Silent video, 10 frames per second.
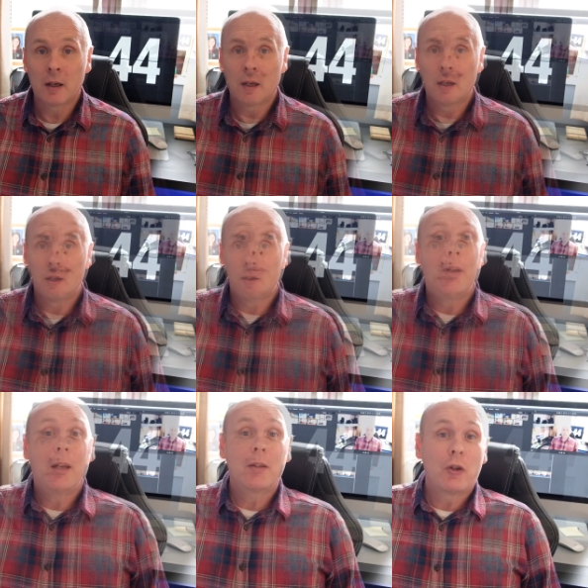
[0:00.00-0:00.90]
Uh,
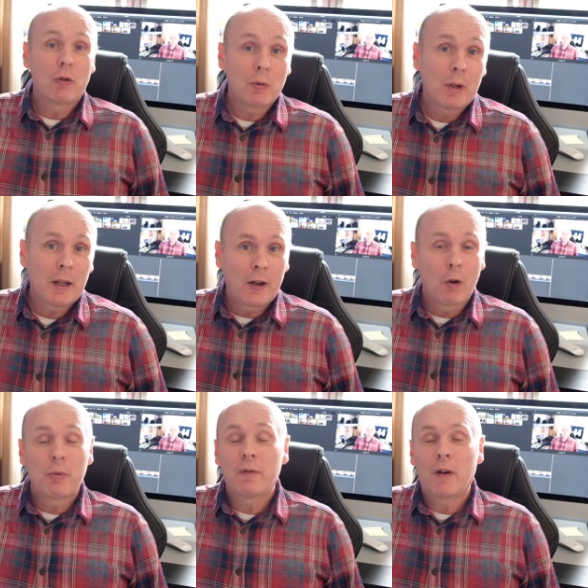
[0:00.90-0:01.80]
anyway, as usual, I
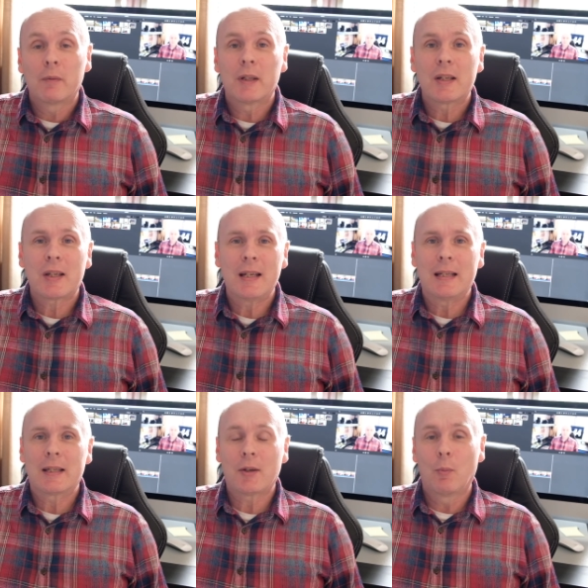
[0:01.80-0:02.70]
hope you found this
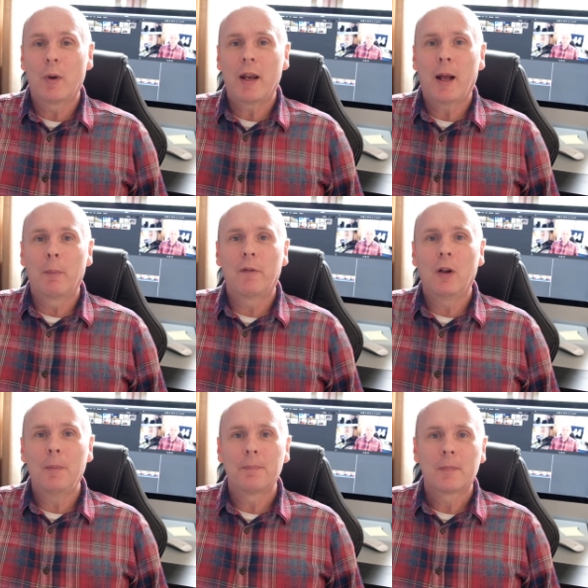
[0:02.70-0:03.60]
in some way
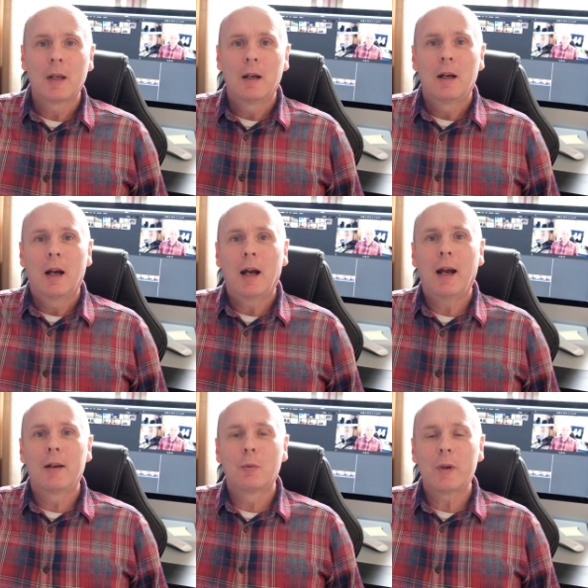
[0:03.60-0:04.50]
helpful and